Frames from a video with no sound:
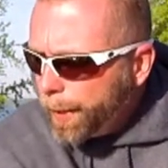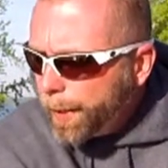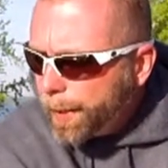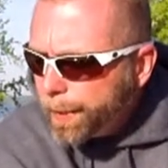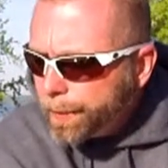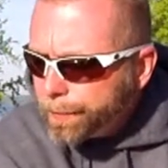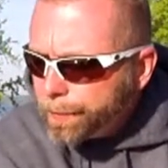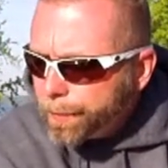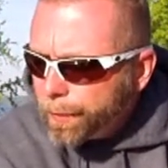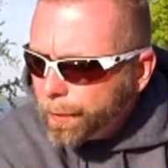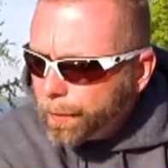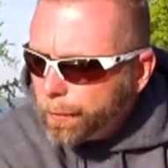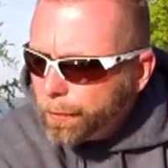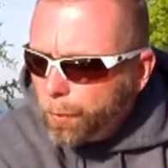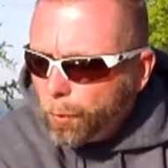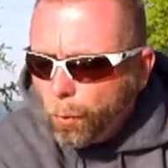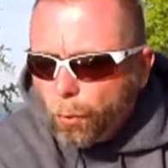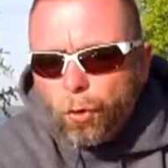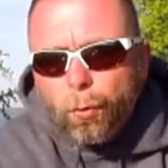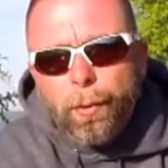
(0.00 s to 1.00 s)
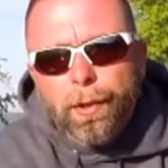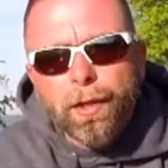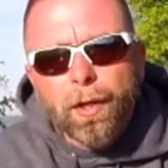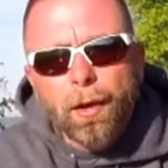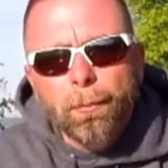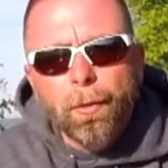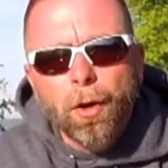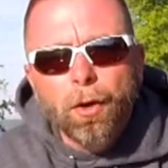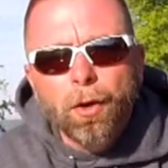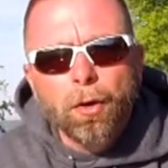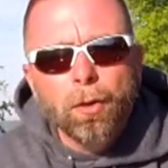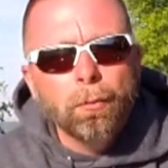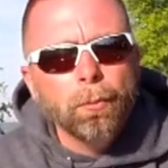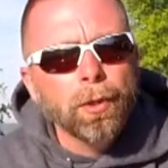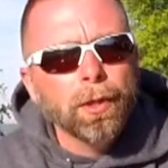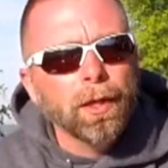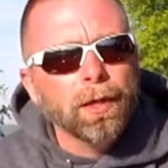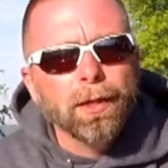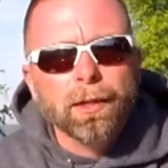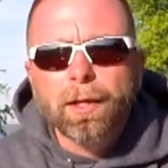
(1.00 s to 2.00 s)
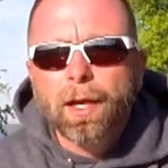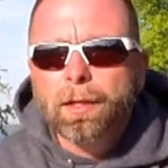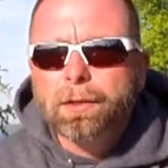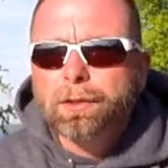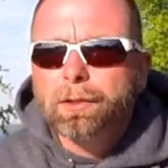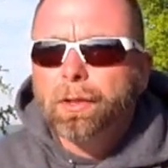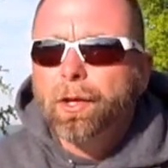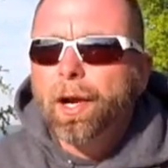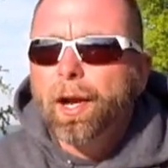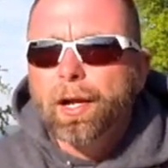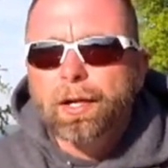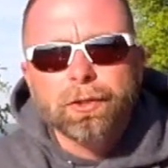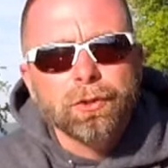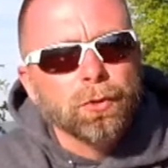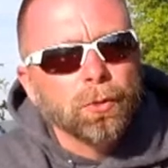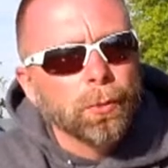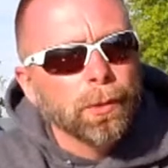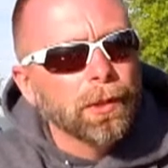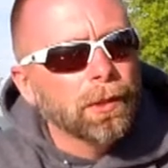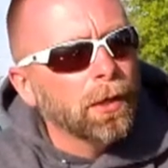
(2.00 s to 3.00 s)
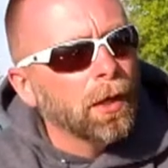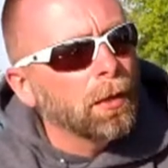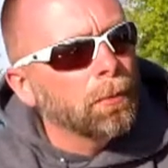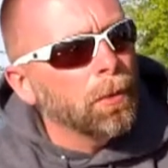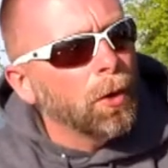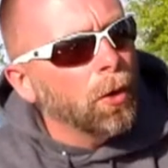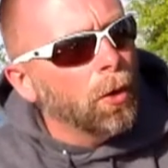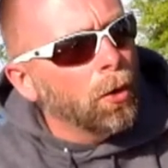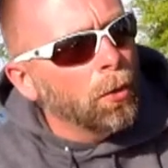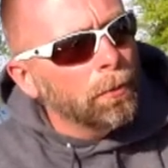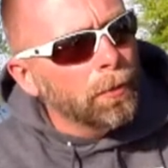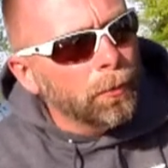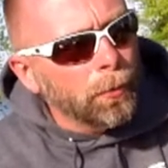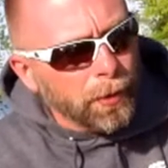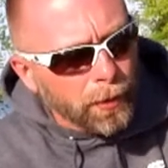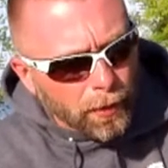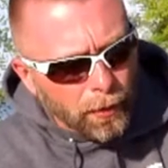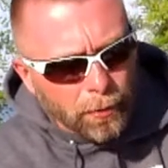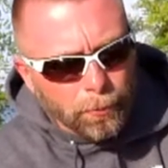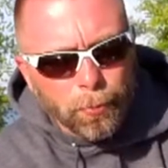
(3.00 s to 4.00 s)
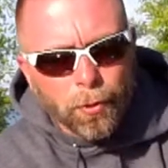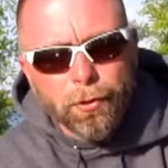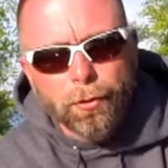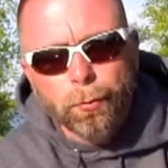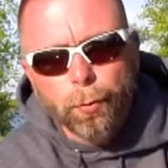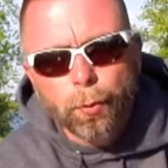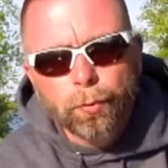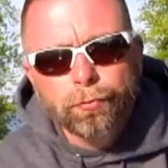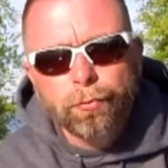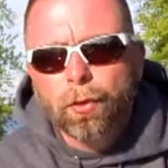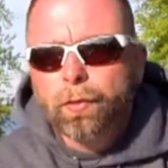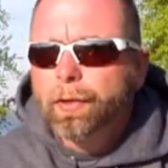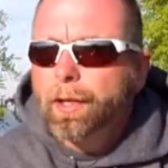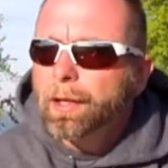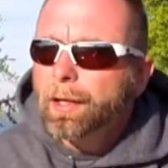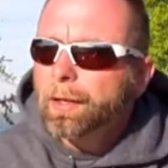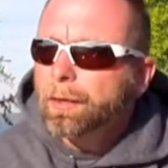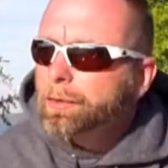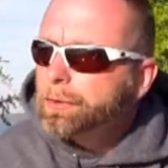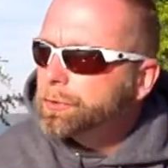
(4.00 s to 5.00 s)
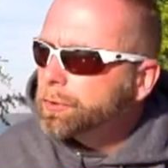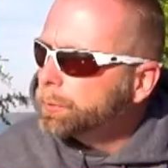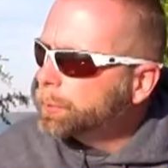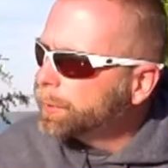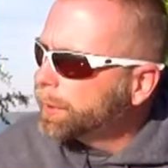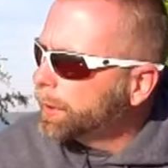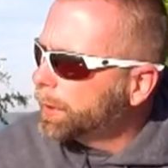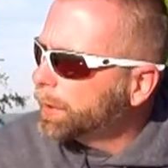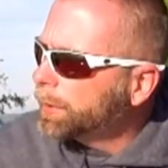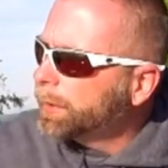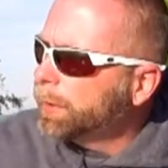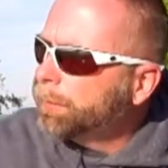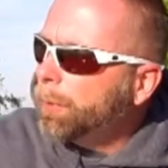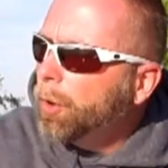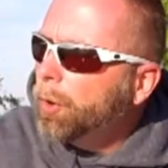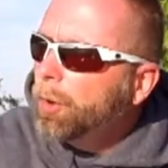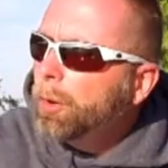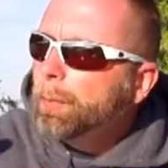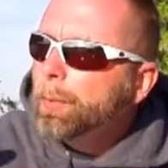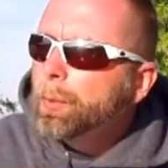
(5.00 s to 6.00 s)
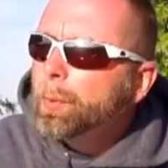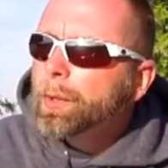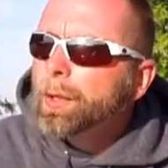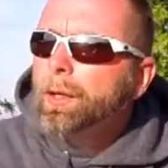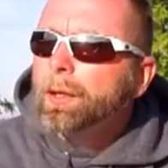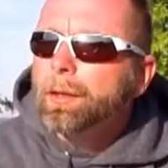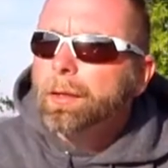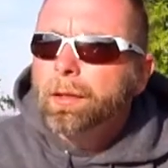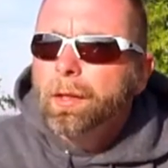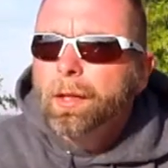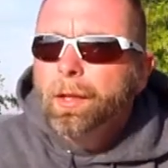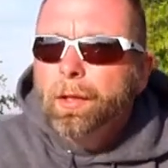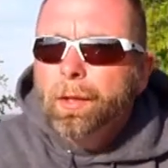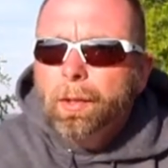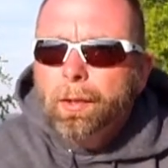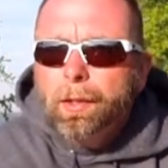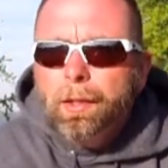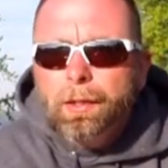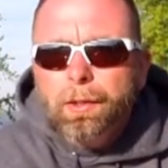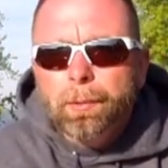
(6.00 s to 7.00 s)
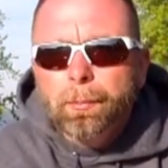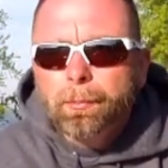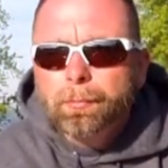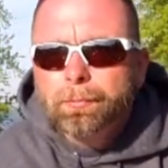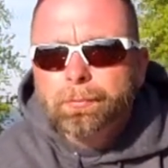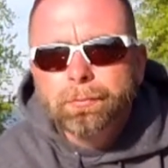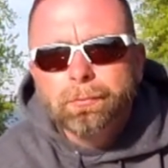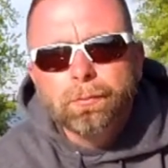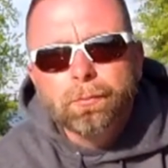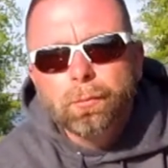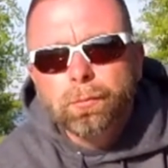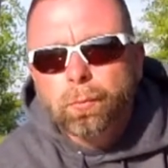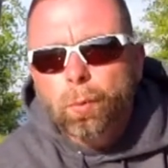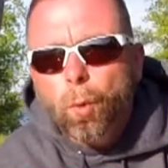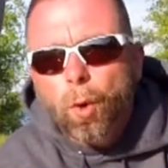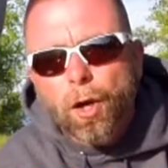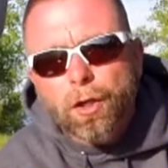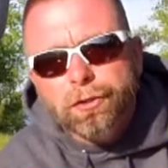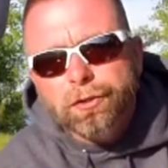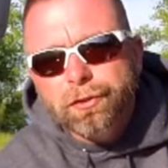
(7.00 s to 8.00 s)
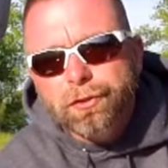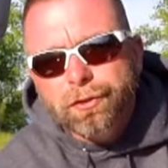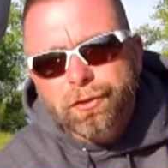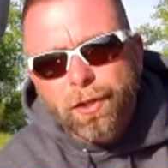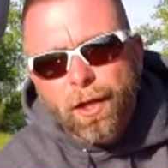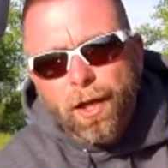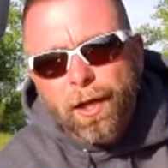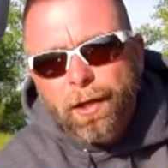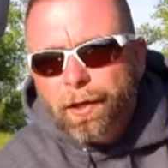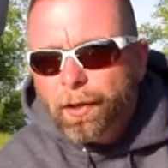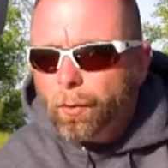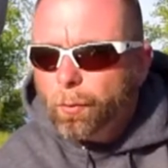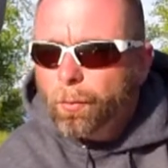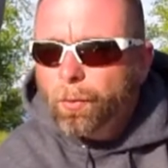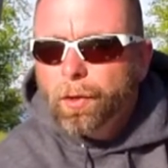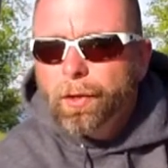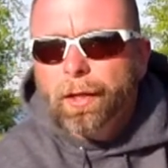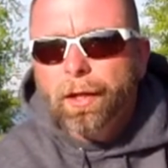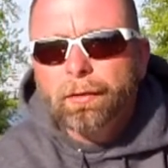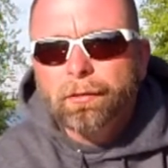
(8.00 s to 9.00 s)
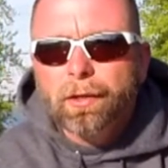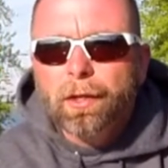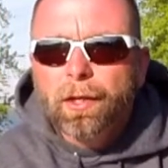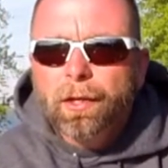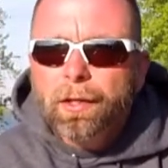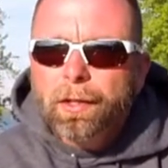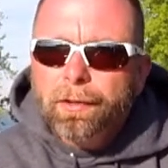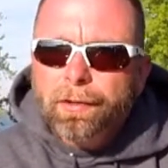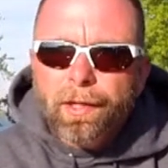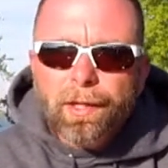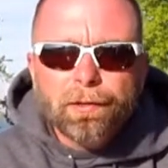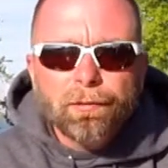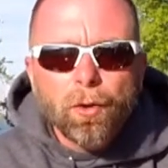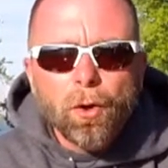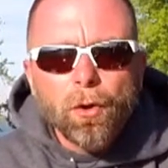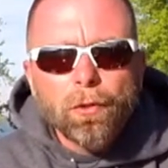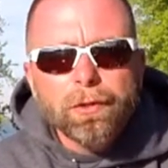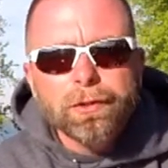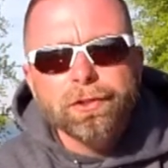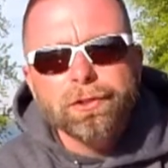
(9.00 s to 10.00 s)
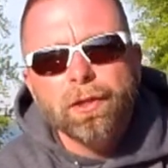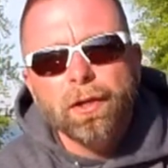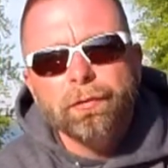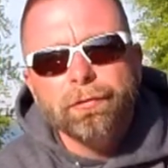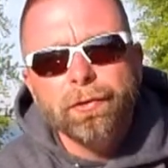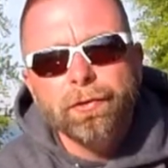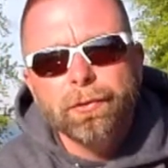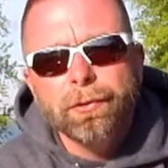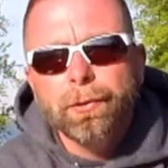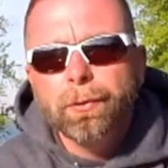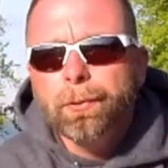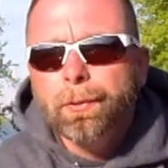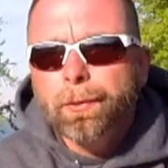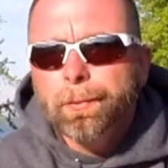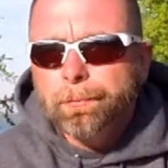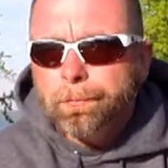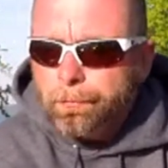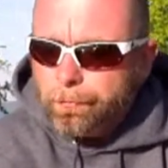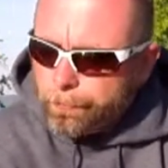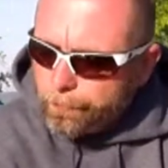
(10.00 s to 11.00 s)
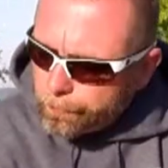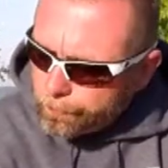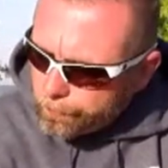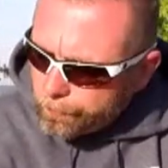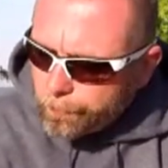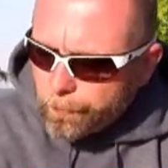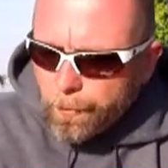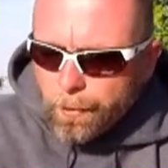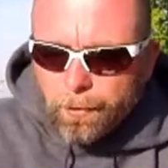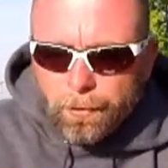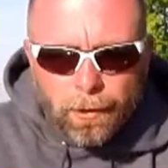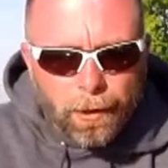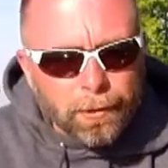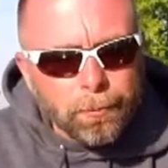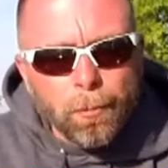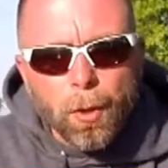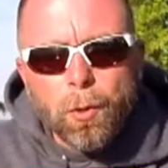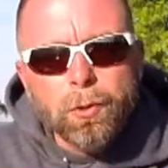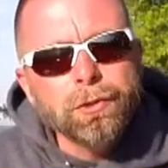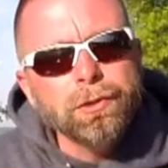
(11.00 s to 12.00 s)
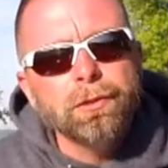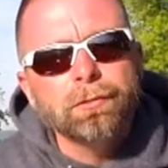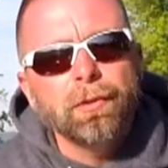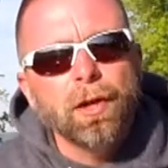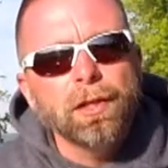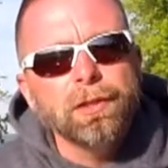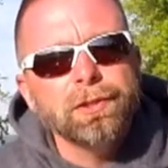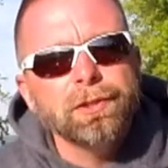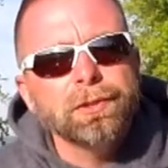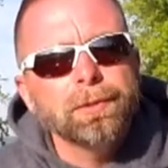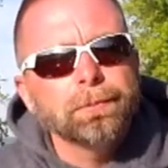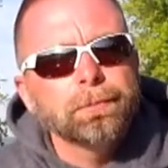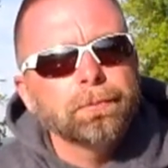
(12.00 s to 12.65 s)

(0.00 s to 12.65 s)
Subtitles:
And or we come home, we got to cut the grass, or we come home and we got to put a roof on the house, or we got to come home and we got to wash the siding, whatever. They have all this stuff to do, like most of us,